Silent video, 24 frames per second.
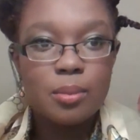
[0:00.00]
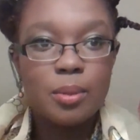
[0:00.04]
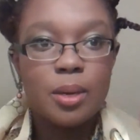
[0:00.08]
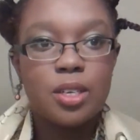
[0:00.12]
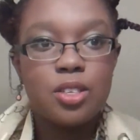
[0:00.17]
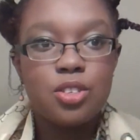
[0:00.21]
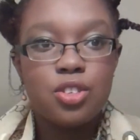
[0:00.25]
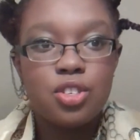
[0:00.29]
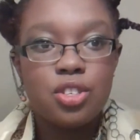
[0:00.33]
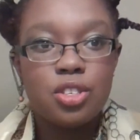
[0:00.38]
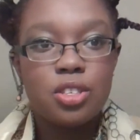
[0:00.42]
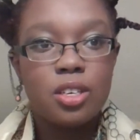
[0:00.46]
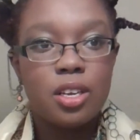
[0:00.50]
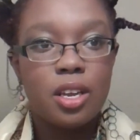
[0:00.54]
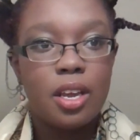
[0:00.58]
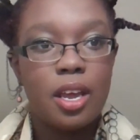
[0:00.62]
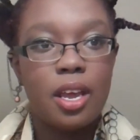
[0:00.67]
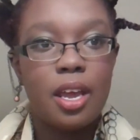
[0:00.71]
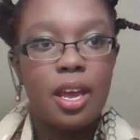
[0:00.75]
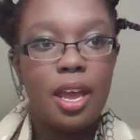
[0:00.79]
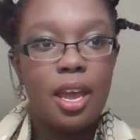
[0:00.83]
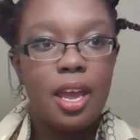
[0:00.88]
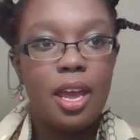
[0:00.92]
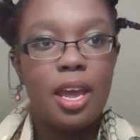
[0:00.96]
much.
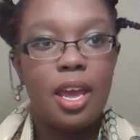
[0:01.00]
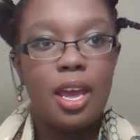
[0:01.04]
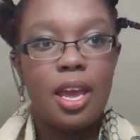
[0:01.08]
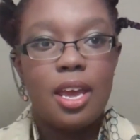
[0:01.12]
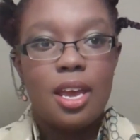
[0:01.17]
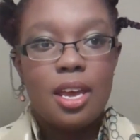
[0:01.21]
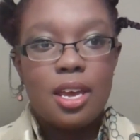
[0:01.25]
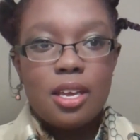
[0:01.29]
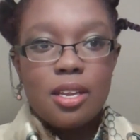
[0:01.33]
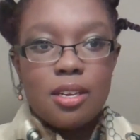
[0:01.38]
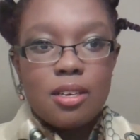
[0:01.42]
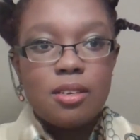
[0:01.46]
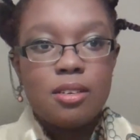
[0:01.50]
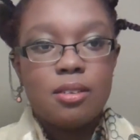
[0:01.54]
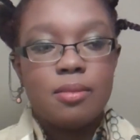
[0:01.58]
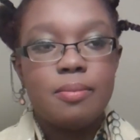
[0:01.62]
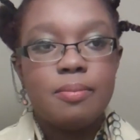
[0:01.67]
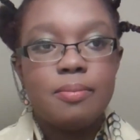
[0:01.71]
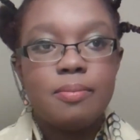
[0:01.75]
And